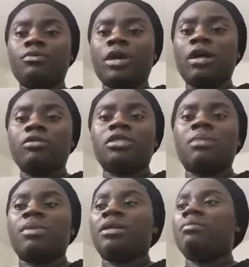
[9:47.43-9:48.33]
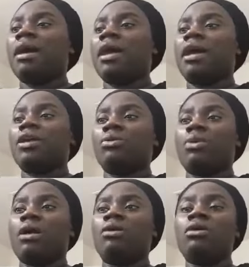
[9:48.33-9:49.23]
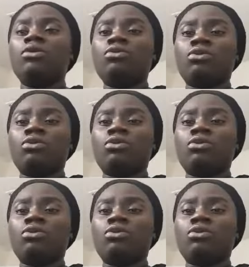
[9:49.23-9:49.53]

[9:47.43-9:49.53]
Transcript: Well, somebody might argue, well,